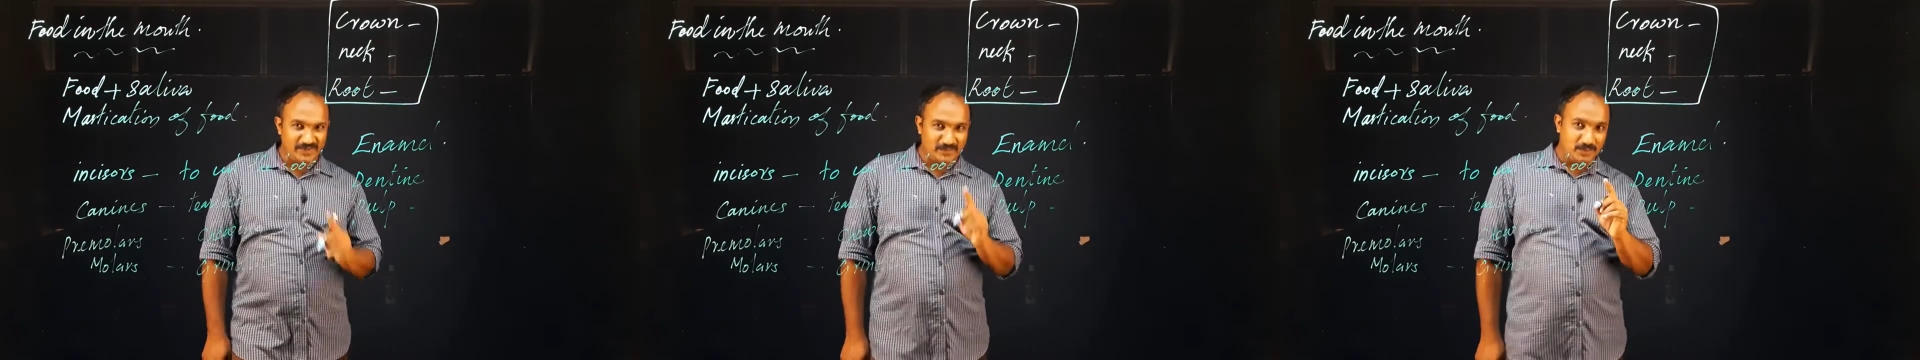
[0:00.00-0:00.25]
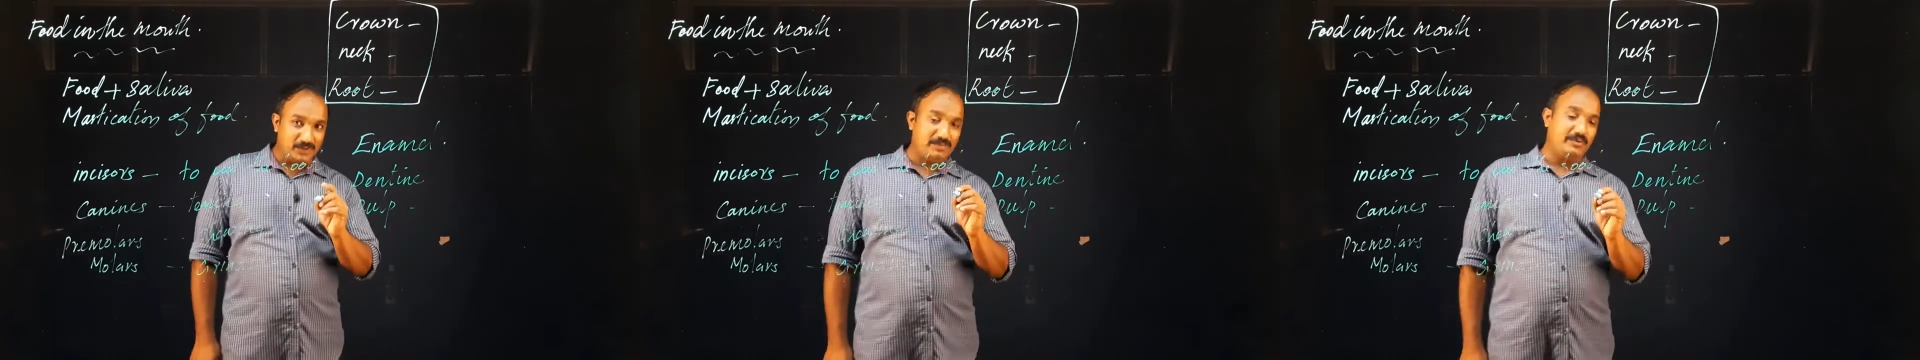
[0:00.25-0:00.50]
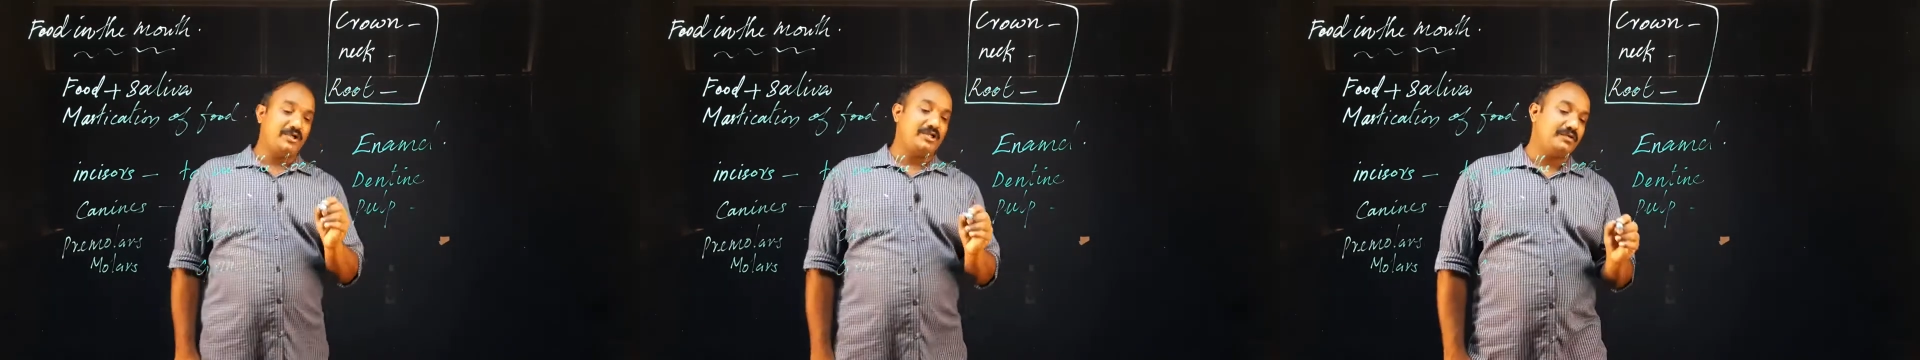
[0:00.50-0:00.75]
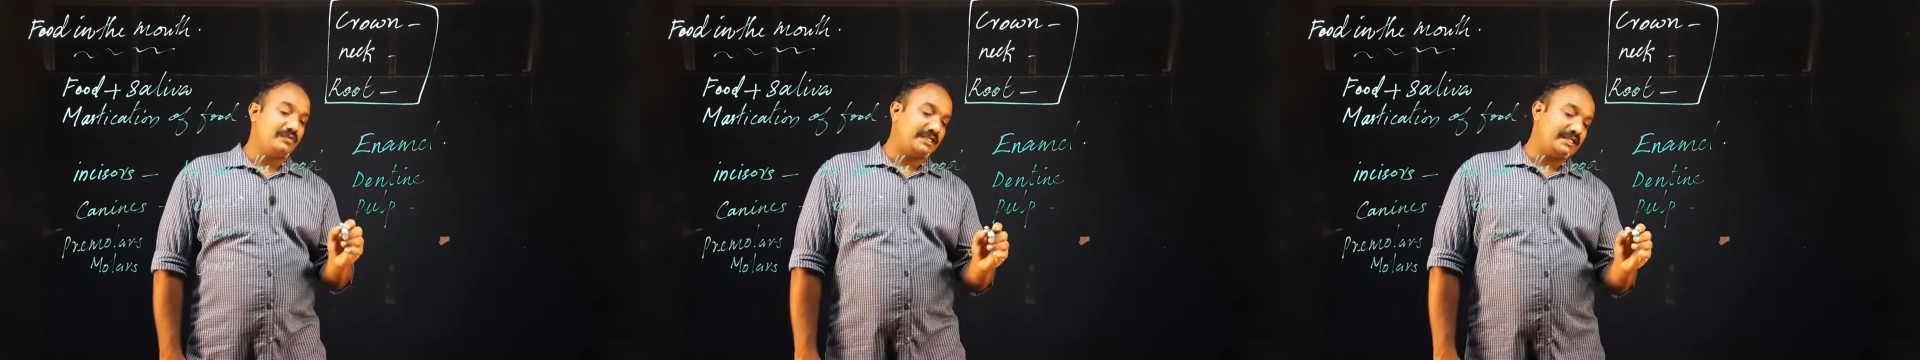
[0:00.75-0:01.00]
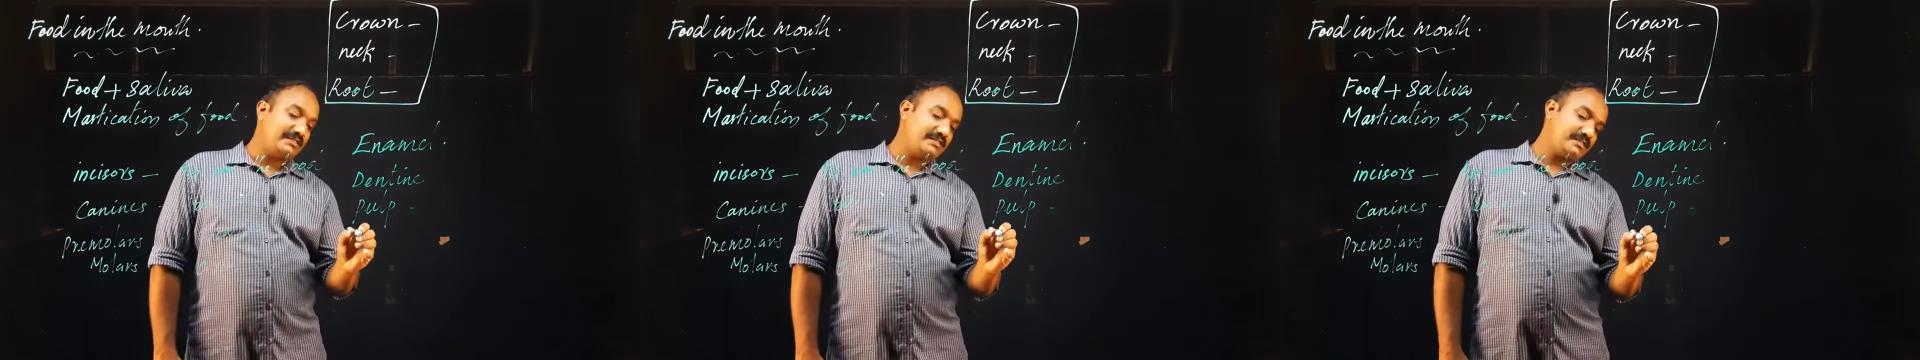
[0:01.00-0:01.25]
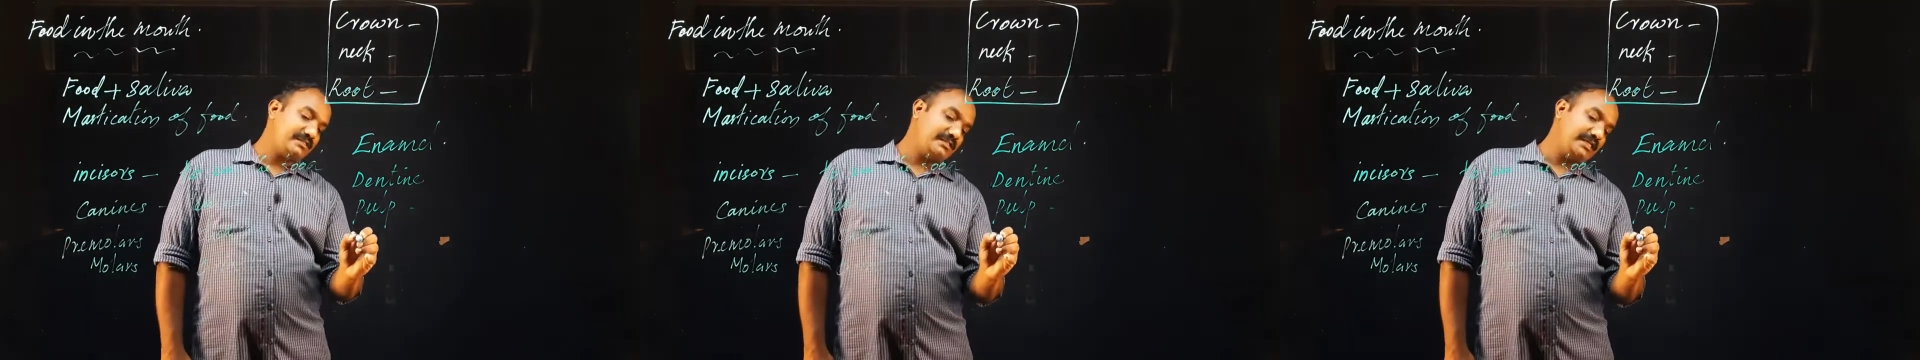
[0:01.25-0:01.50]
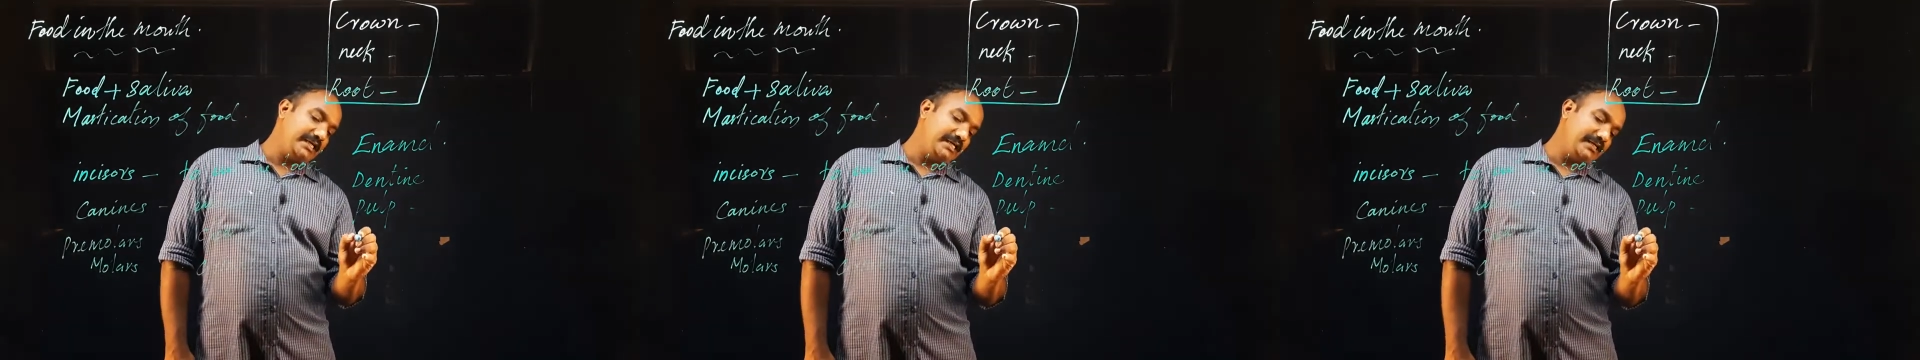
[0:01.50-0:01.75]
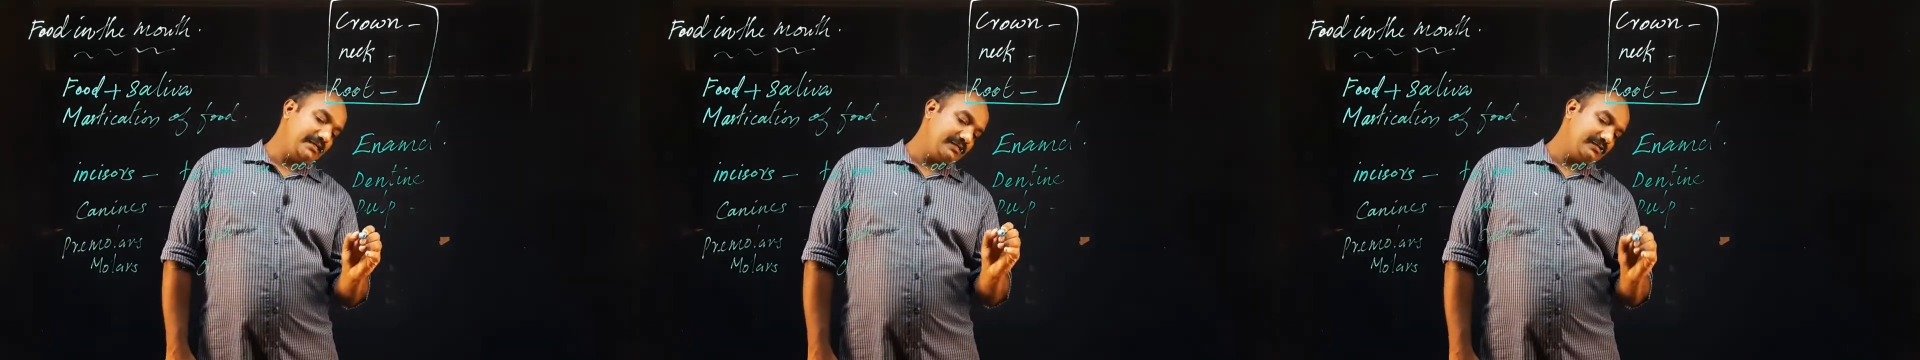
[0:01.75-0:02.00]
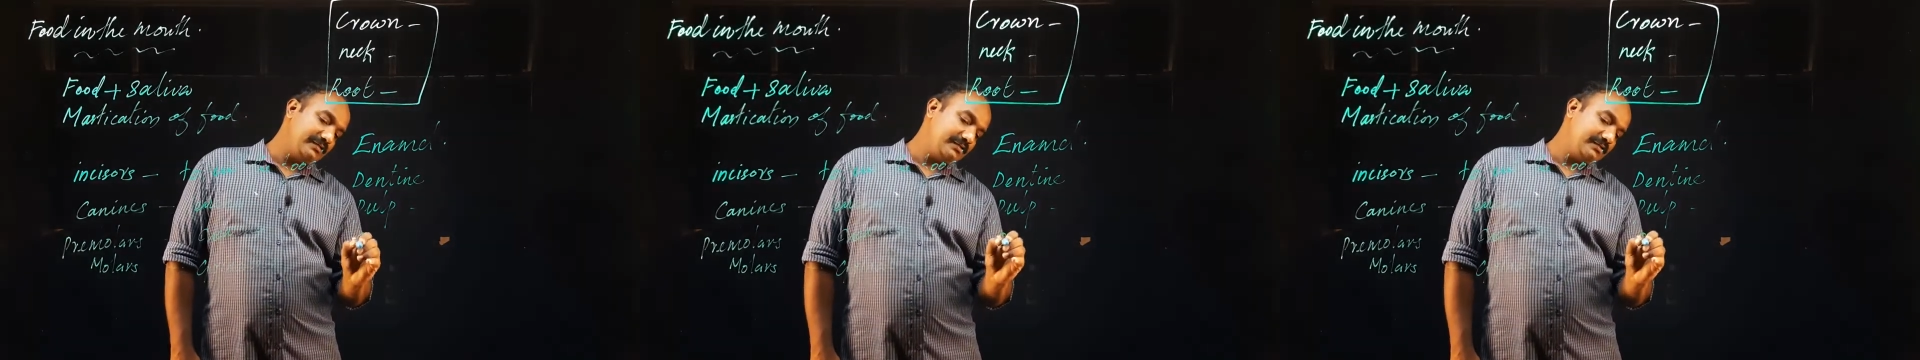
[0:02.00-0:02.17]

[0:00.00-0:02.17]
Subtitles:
one more point we can add,